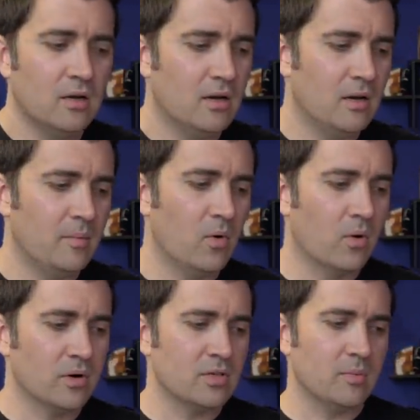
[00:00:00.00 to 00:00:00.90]
Um,
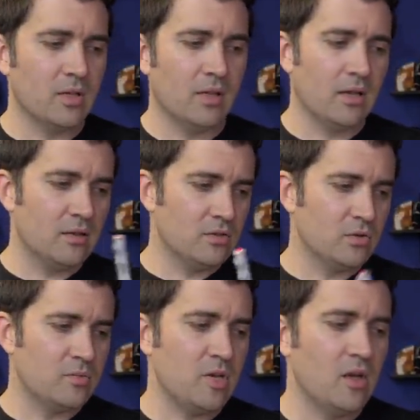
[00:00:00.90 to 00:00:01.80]
or something like T W
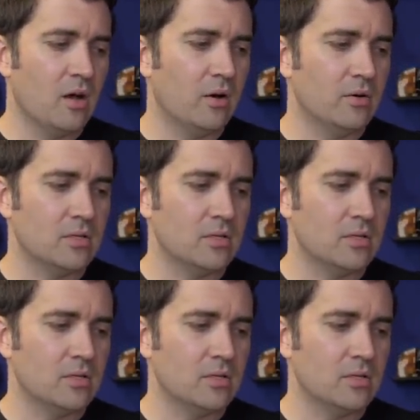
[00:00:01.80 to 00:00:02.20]
S B I Go